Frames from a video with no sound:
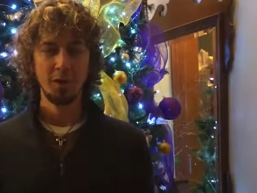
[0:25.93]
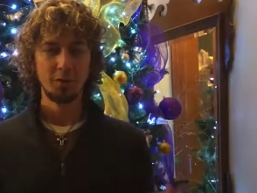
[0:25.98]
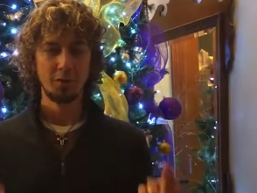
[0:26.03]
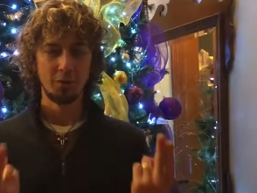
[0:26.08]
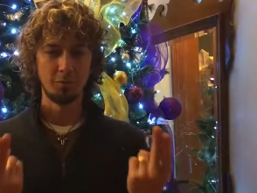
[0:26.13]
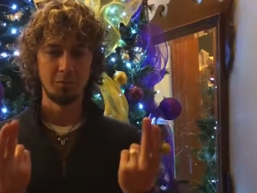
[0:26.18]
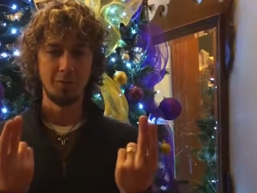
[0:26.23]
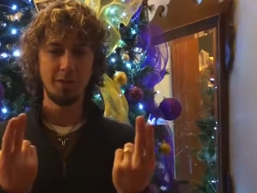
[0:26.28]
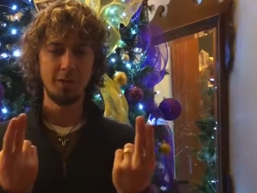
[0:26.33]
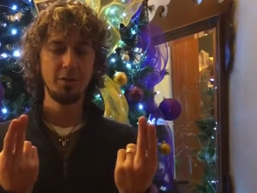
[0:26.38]

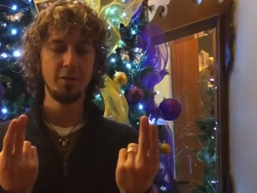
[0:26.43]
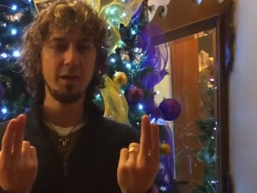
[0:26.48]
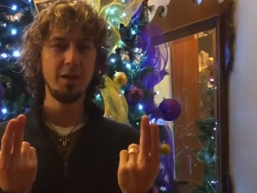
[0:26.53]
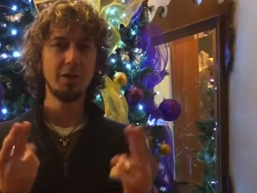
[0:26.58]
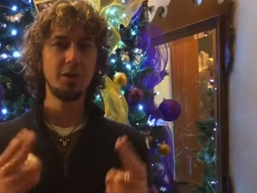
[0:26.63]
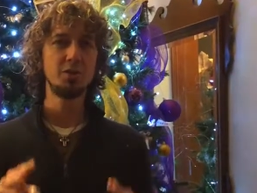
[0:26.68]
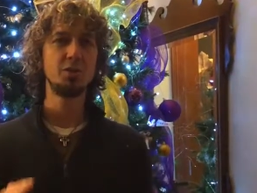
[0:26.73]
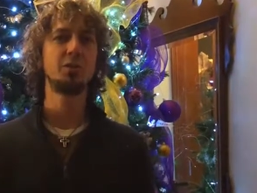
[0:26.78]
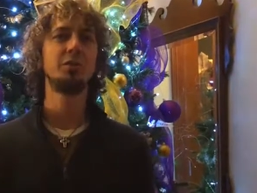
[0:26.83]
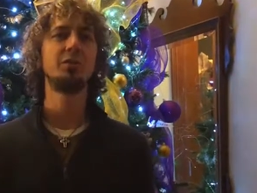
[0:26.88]
So make your
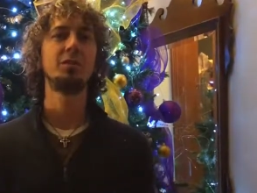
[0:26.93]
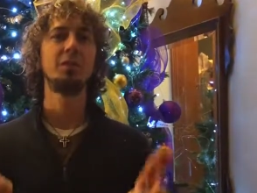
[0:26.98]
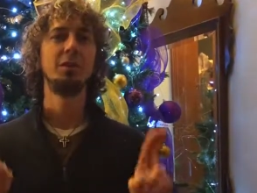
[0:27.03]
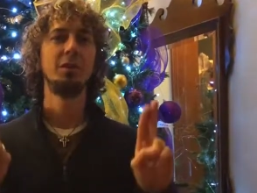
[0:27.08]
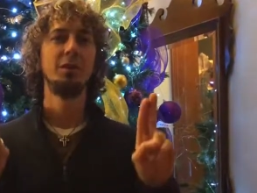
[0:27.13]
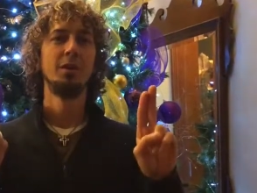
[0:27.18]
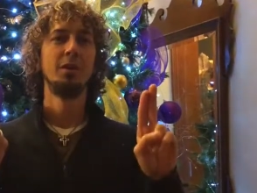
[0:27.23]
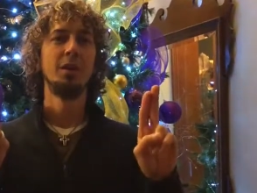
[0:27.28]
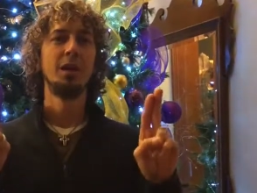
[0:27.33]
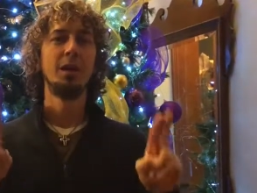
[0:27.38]
H's
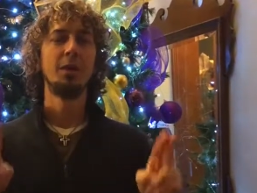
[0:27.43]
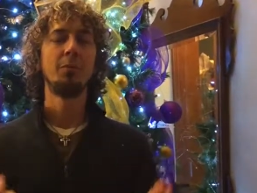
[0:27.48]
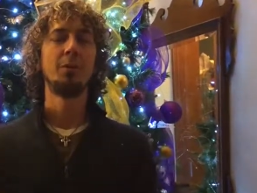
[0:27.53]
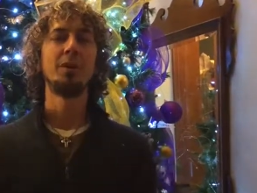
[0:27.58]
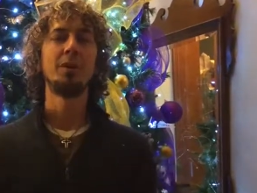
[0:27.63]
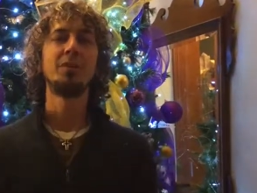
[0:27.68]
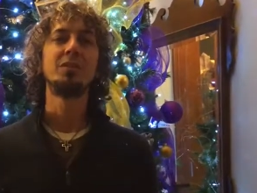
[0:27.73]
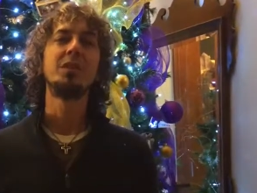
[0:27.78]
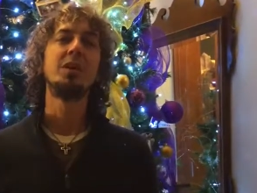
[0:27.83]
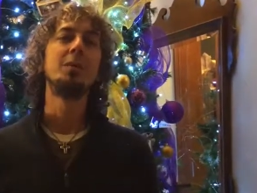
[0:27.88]
and we're
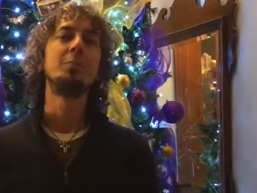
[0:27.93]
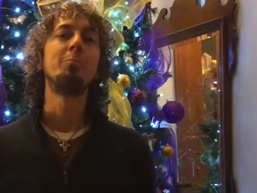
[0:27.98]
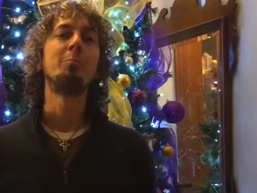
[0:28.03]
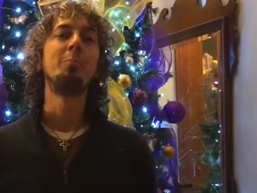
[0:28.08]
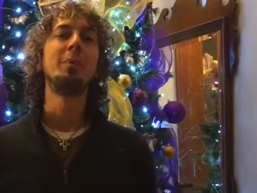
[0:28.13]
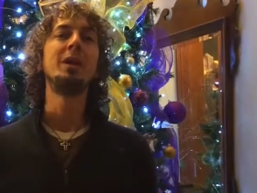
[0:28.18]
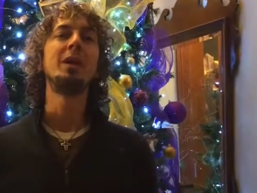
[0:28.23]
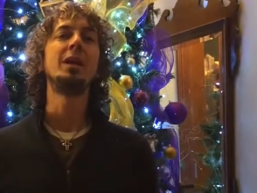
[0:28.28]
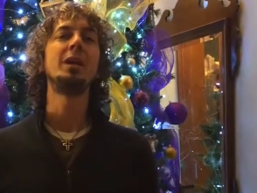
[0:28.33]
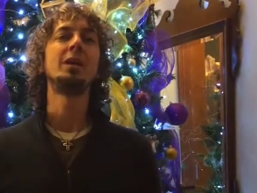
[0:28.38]
going to say
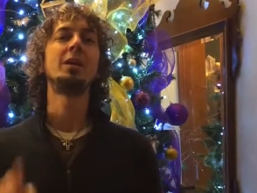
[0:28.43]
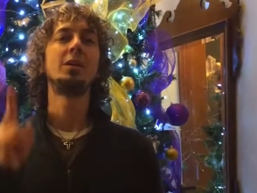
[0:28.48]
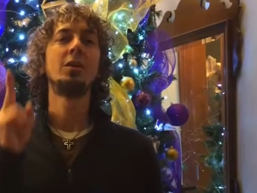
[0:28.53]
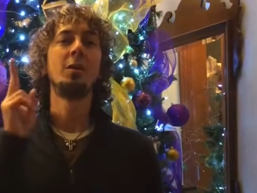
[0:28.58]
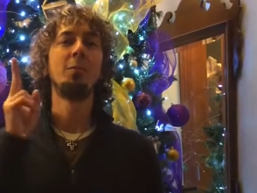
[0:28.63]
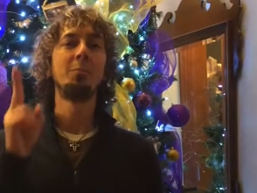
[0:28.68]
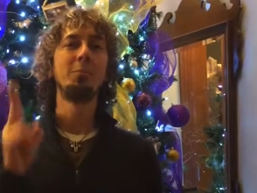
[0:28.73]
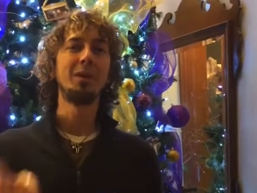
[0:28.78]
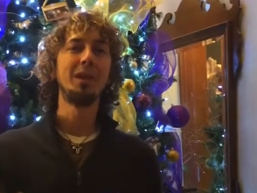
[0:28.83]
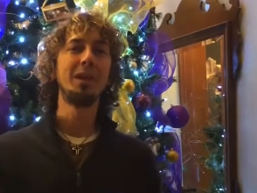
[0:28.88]
be
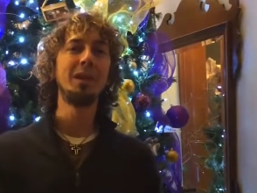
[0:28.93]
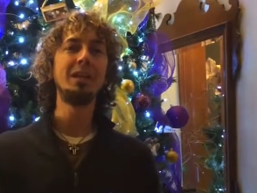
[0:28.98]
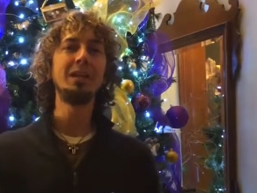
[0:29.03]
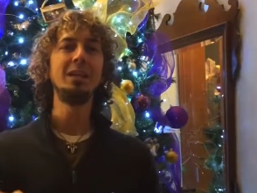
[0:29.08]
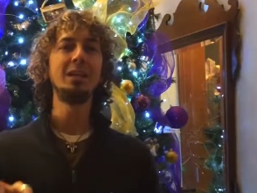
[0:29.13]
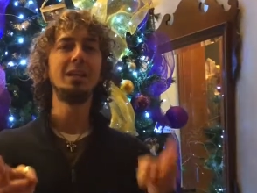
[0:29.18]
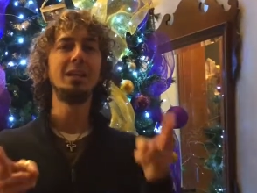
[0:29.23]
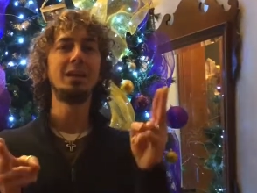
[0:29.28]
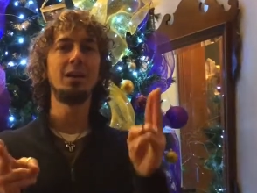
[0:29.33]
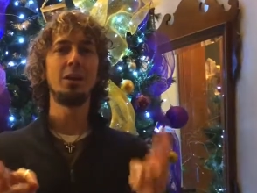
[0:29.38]

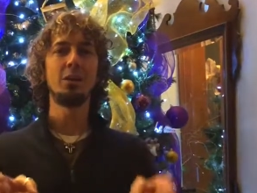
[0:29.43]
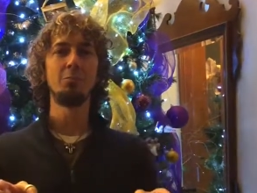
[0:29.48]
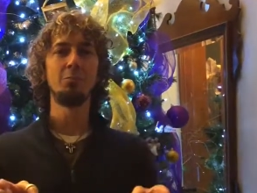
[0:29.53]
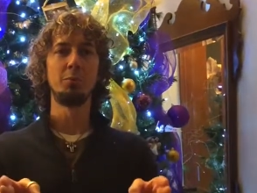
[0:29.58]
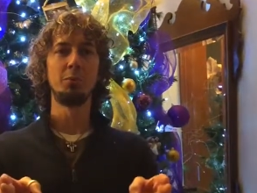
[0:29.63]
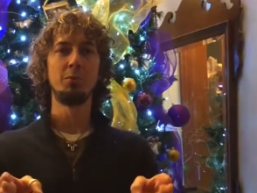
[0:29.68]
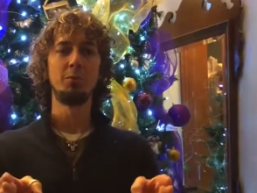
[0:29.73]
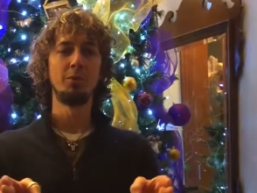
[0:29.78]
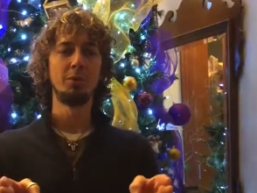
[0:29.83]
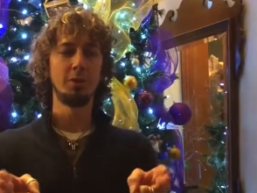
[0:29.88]
completely
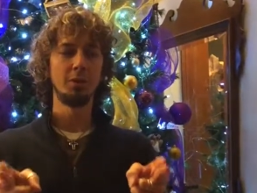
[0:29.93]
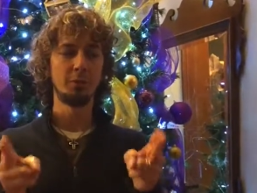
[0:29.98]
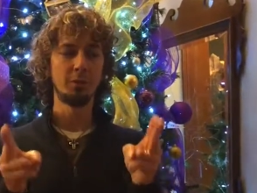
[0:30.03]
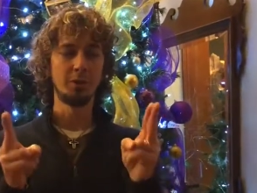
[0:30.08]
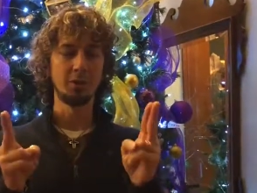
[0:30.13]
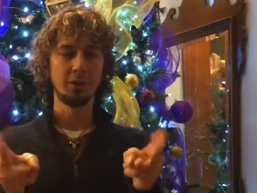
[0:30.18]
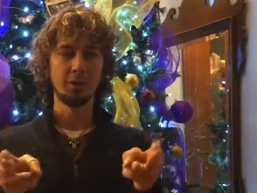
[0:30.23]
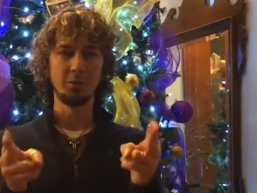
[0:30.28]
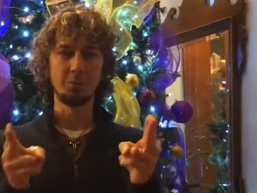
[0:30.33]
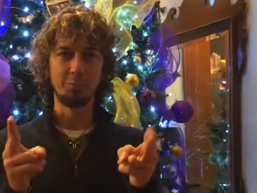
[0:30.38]
humble, and we're
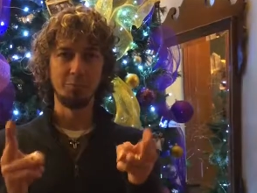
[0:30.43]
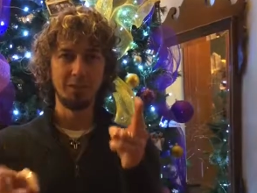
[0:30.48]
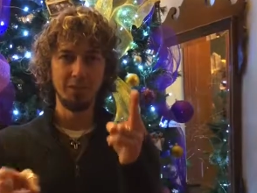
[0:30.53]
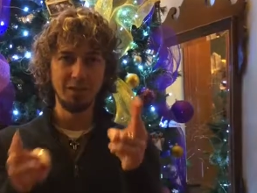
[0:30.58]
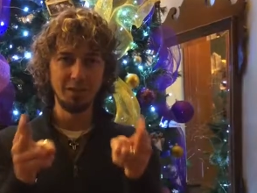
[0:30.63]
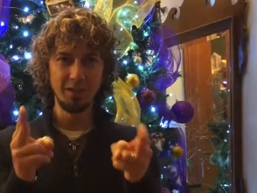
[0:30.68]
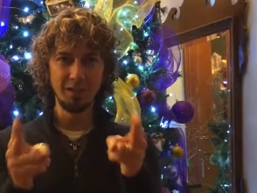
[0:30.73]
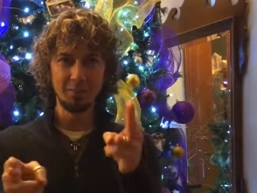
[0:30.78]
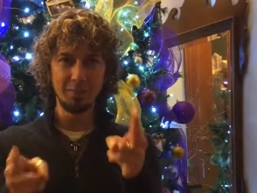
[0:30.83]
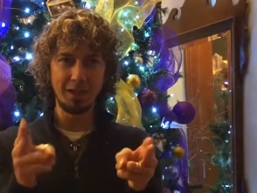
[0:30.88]
going to
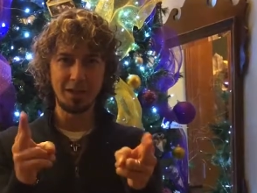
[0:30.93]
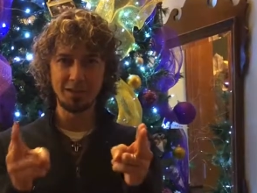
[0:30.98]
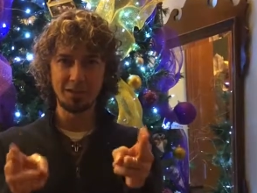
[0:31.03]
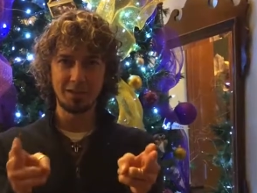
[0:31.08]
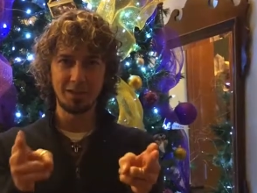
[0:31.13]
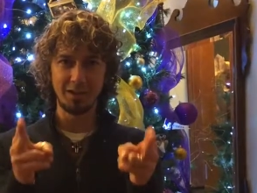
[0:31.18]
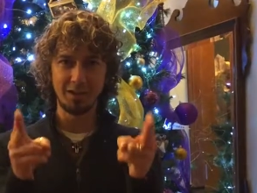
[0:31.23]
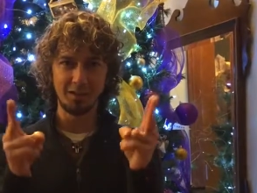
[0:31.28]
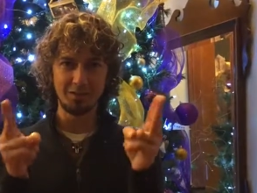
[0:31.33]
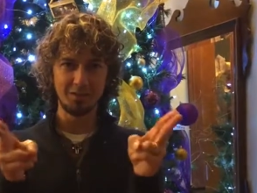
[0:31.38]
completely make our
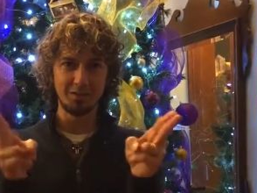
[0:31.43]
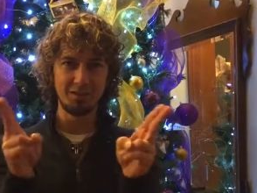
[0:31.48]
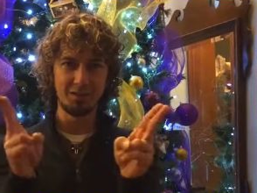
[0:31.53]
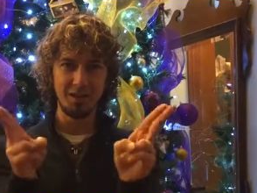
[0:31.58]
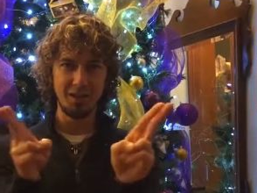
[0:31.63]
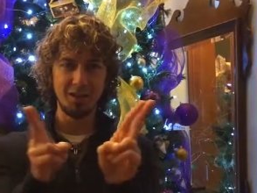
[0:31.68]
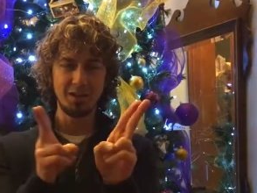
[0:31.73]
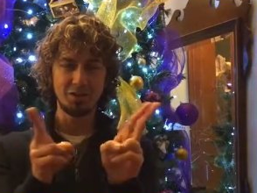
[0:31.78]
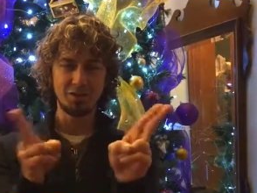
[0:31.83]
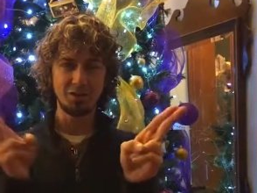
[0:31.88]
hands
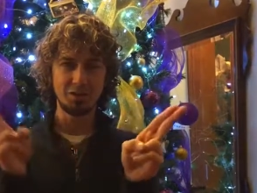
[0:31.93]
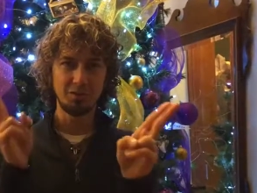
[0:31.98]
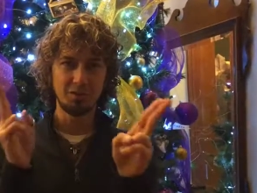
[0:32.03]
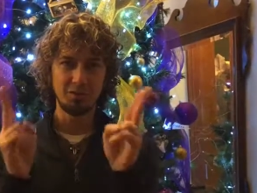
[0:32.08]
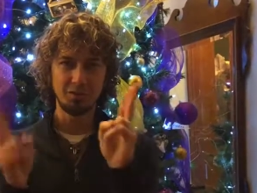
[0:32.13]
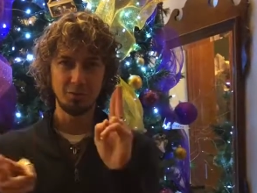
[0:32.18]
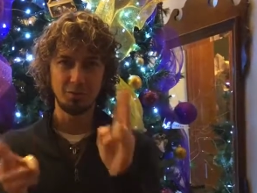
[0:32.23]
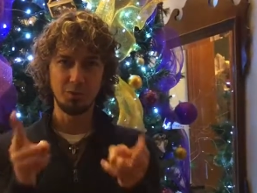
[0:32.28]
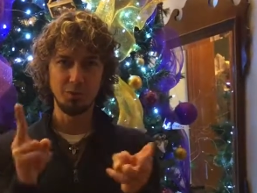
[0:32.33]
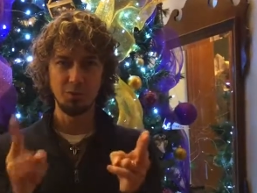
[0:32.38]
into
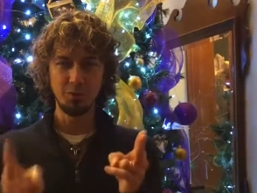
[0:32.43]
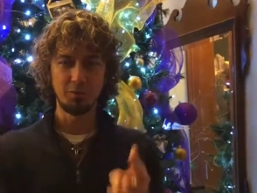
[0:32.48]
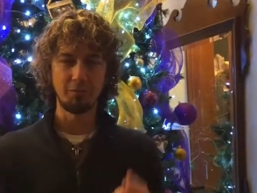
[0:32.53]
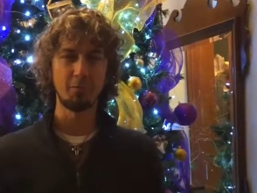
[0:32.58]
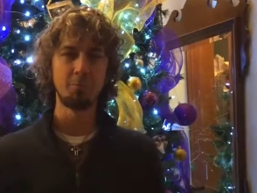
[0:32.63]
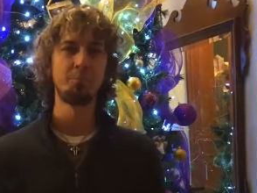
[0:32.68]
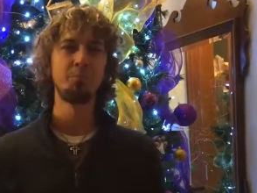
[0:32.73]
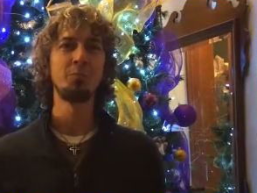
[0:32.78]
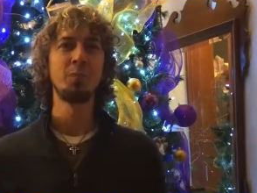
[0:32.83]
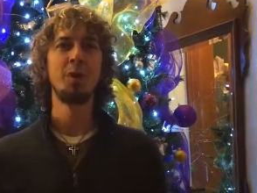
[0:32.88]
H's, two of
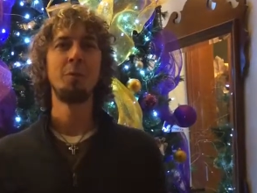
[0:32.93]
them.